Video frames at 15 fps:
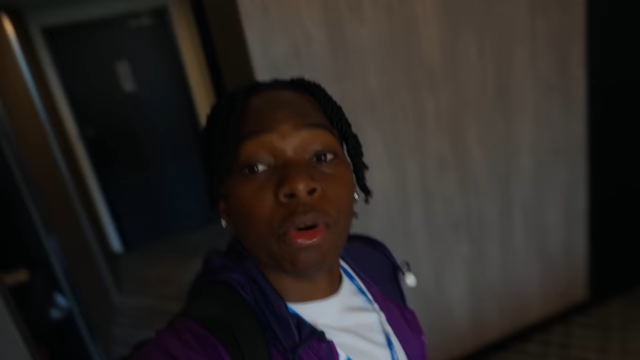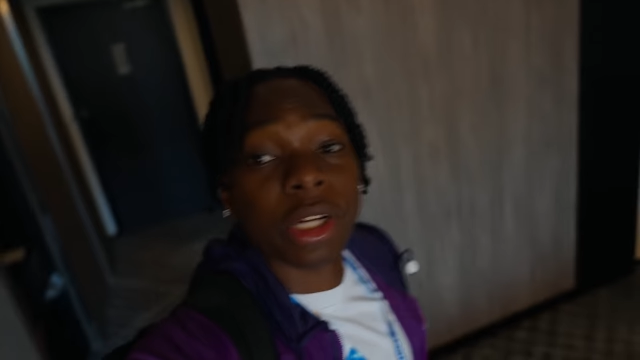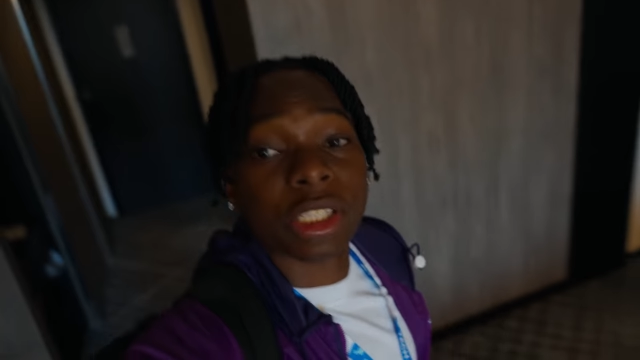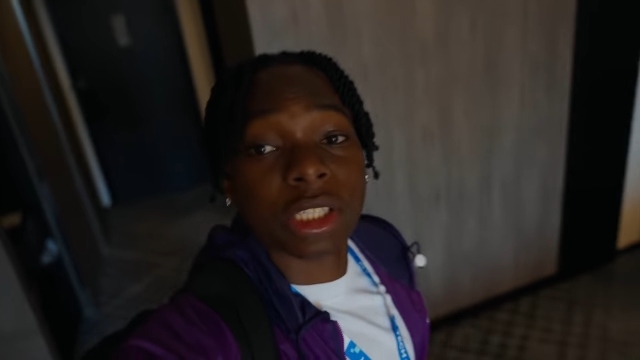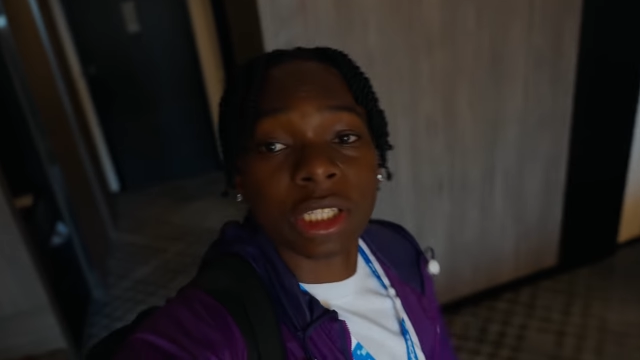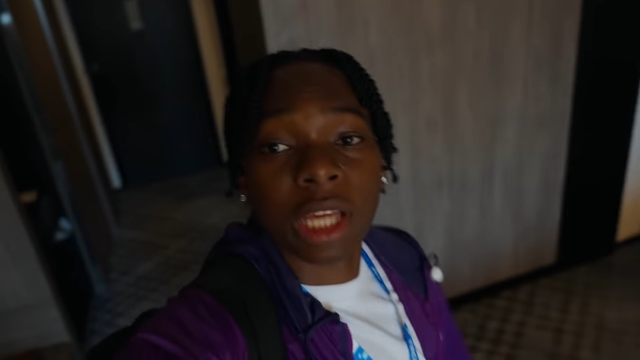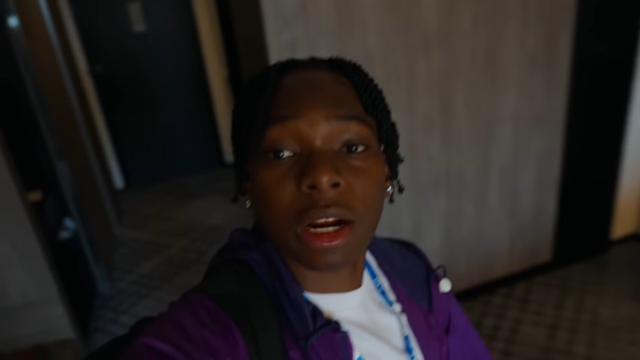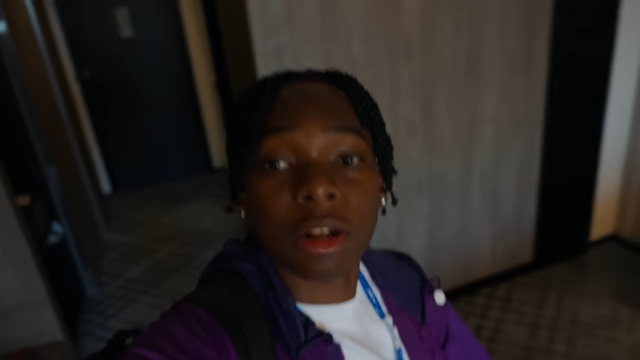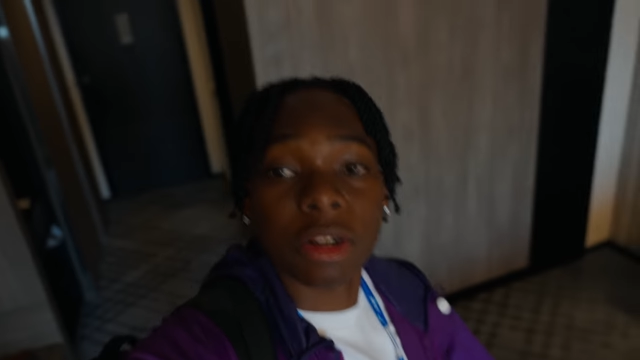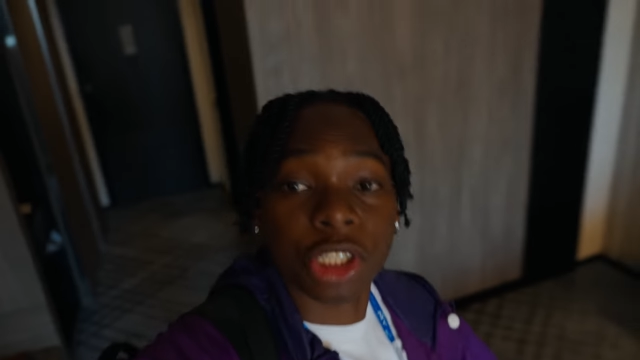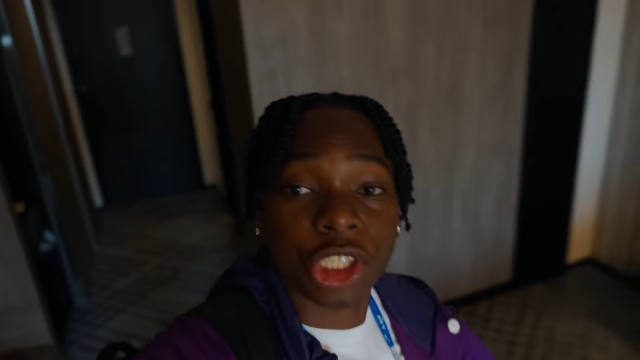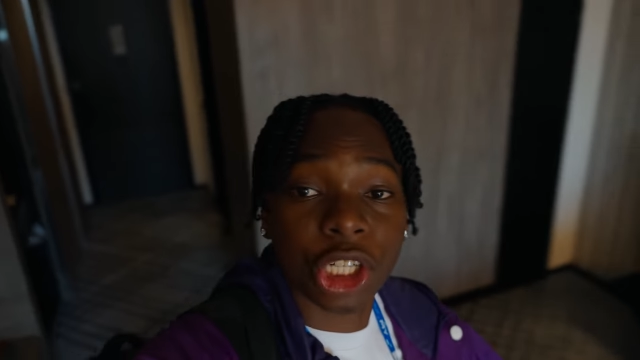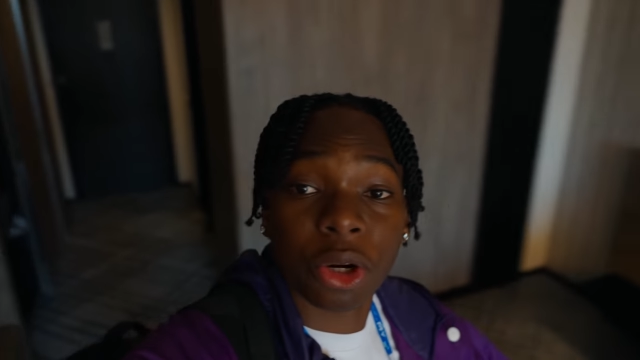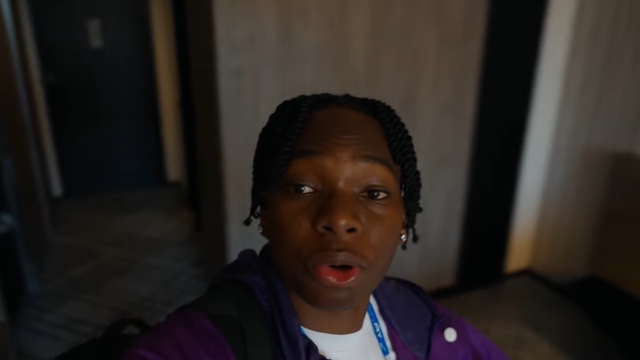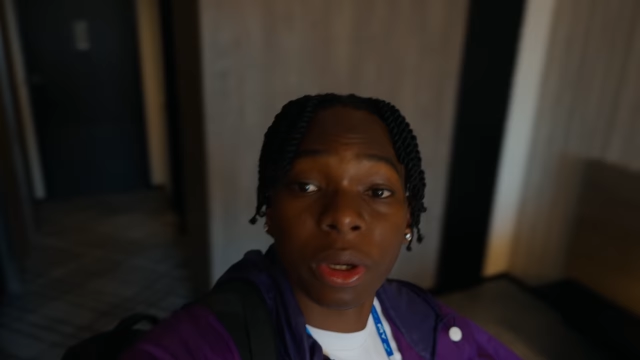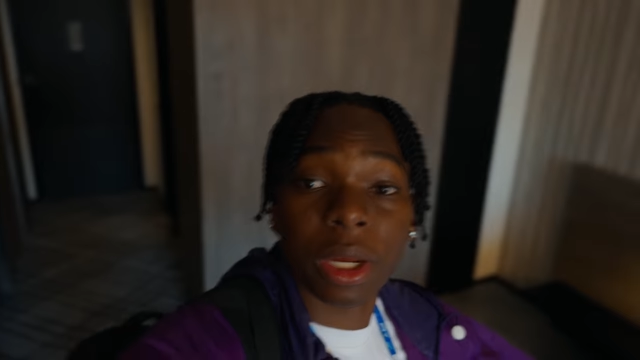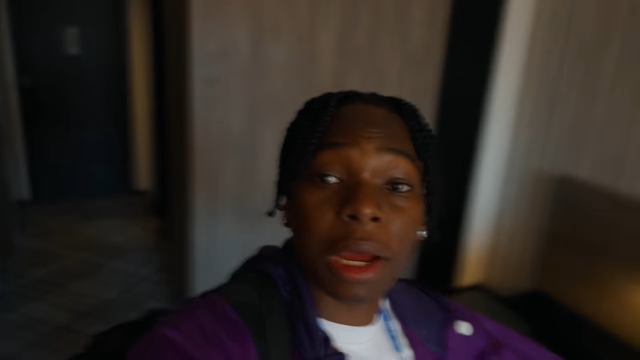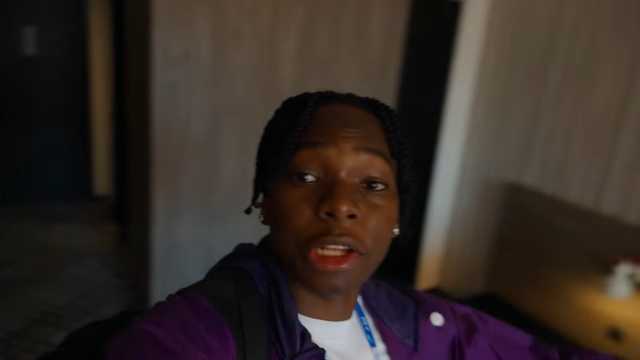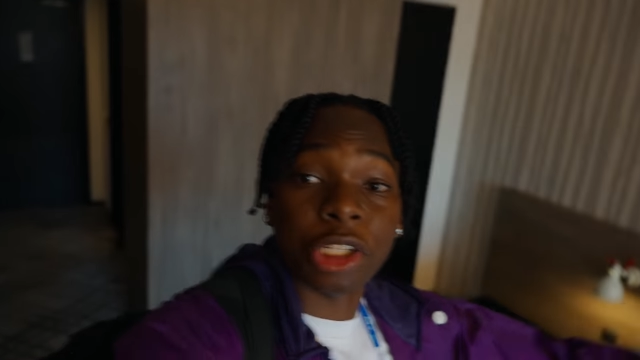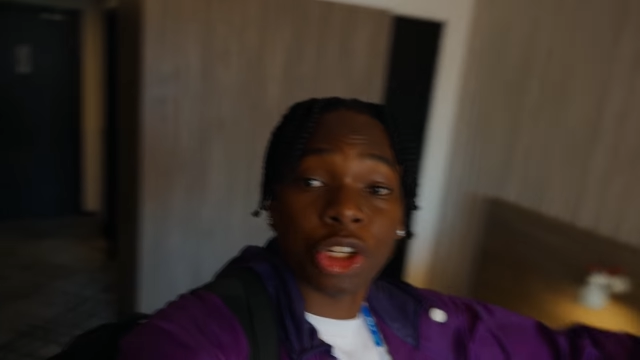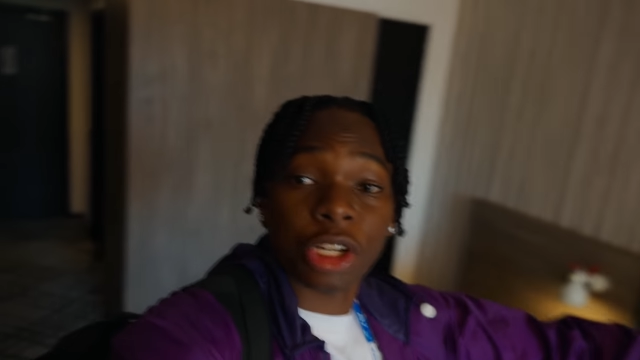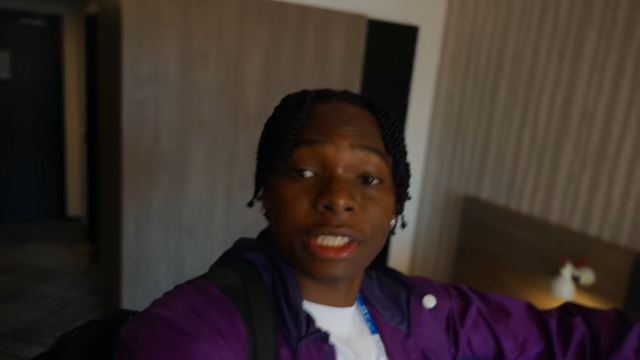I just got out of the shower,
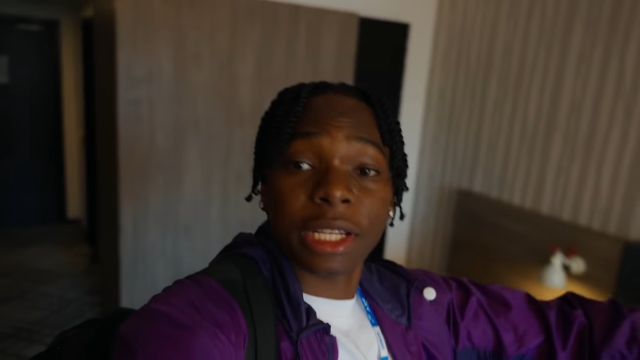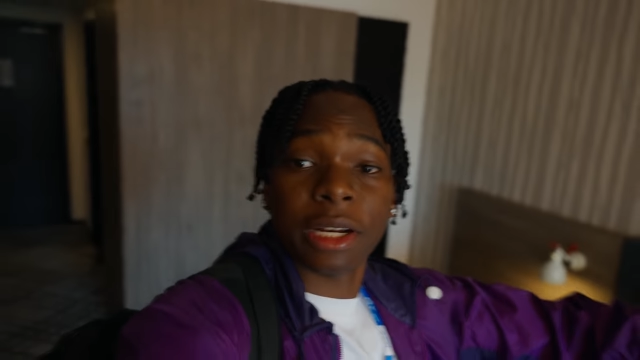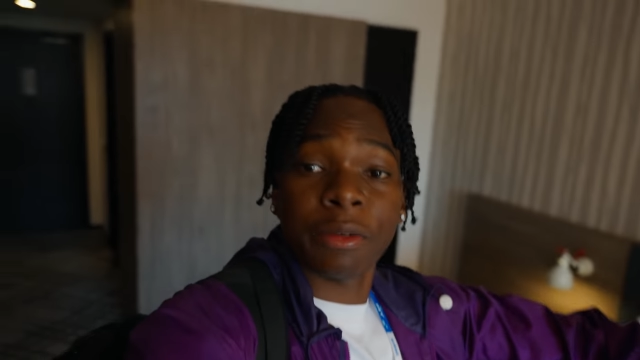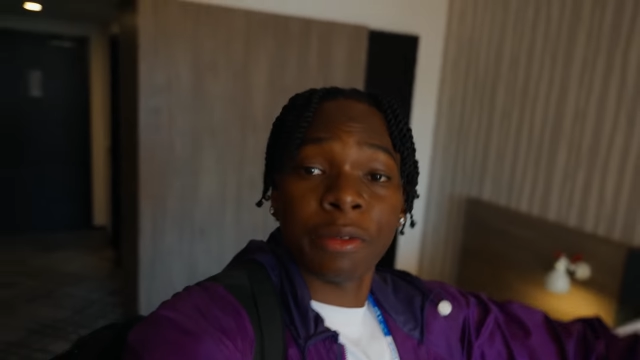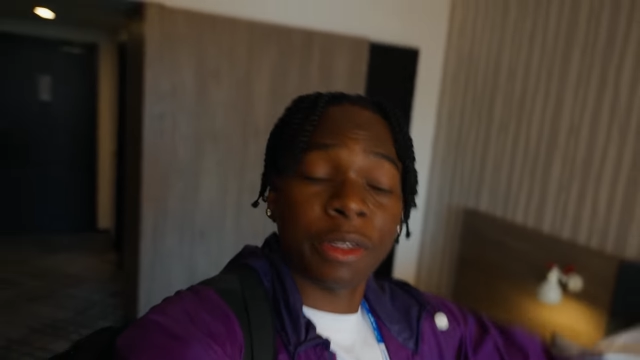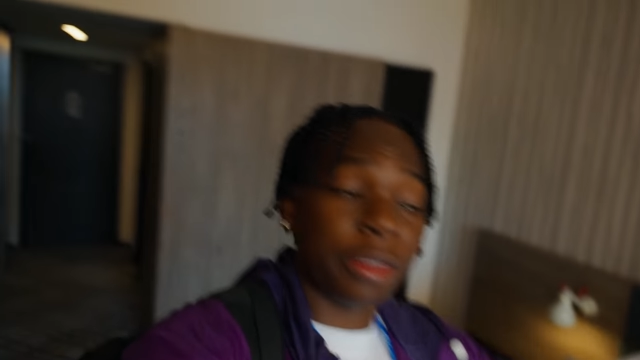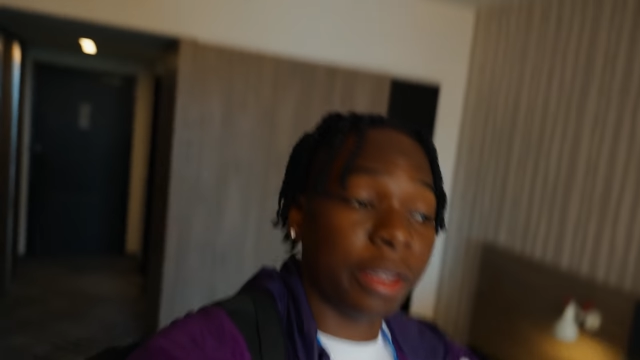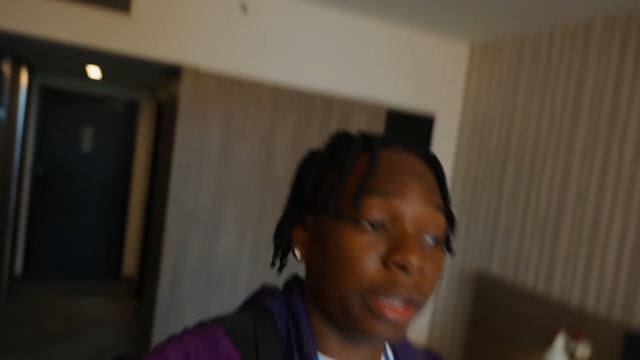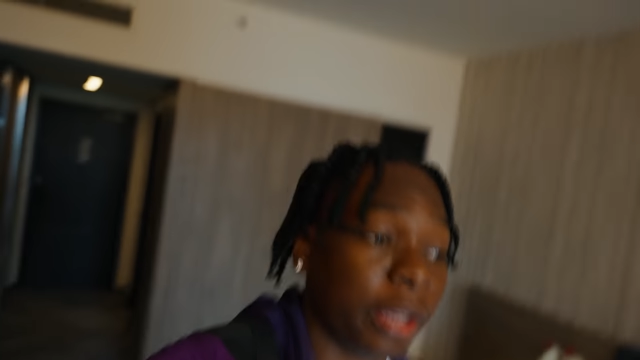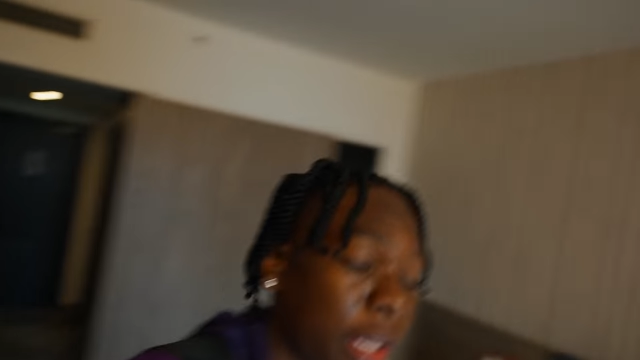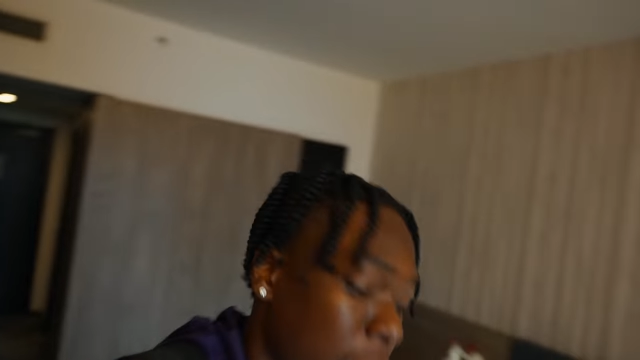got dressed and everything.